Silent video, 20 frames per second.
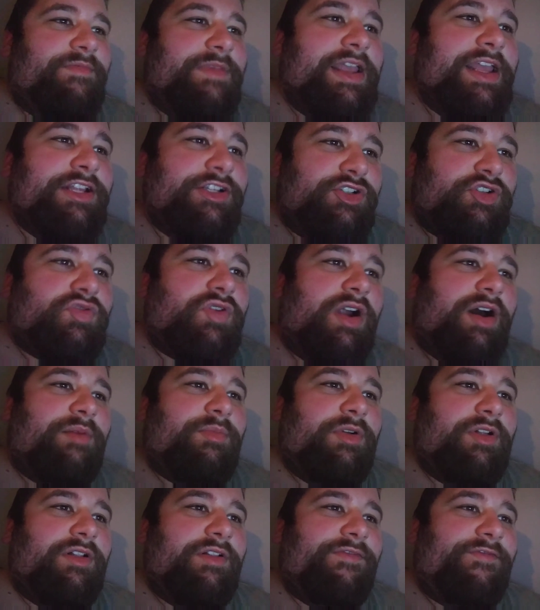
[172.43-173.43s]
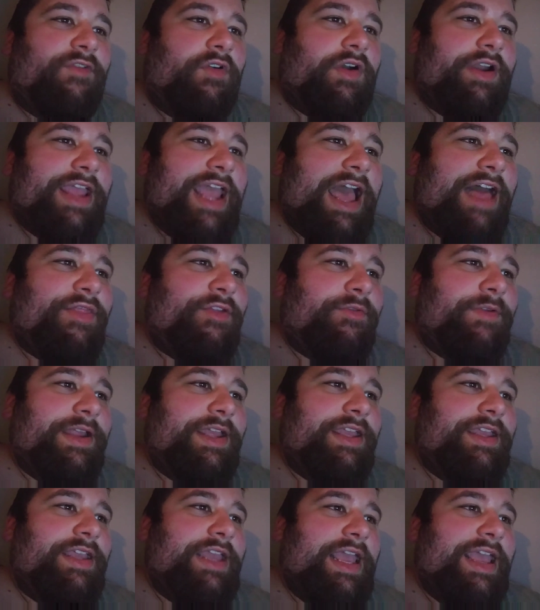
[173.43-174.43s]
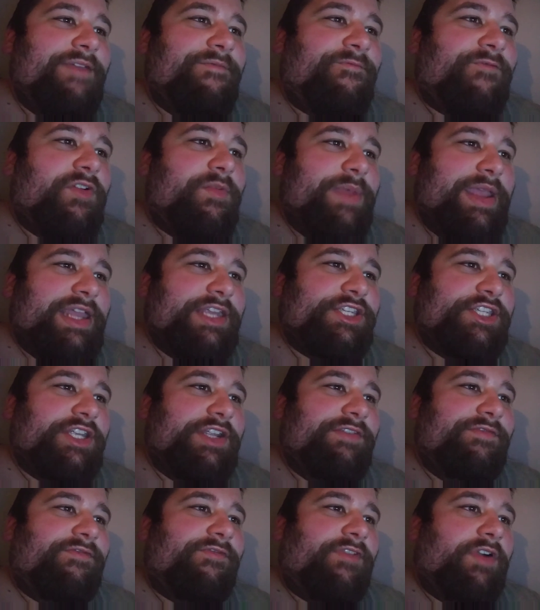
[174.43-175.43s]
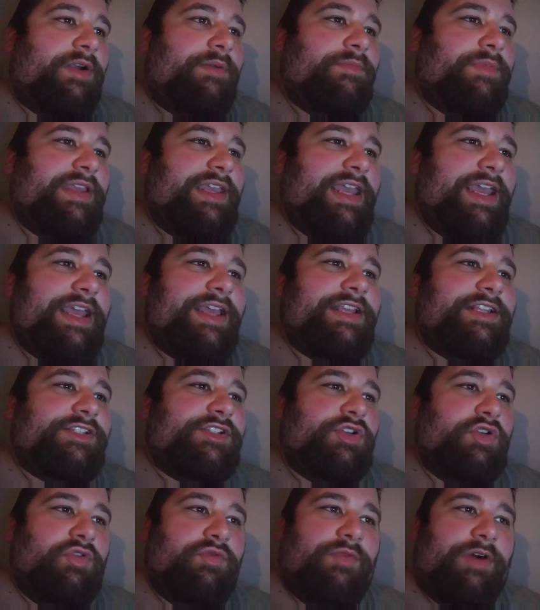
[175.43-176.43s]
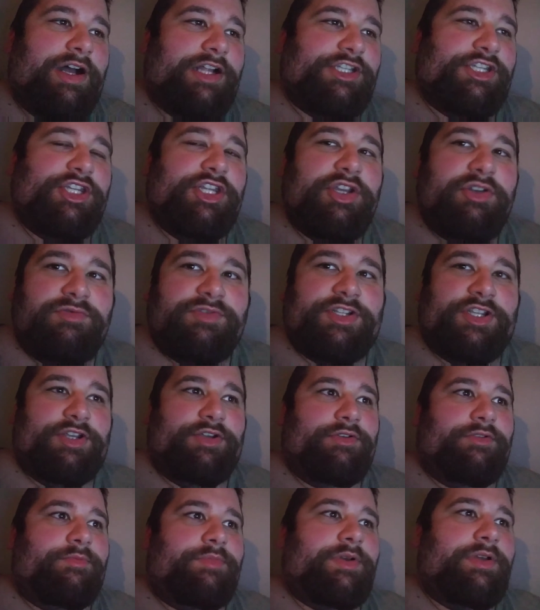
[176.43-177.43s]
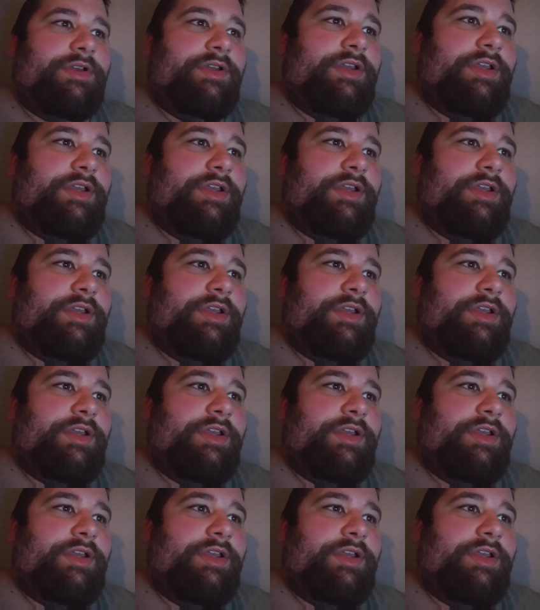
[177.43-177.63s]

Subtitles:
in trouble for gathering information from kids who watch YouTube.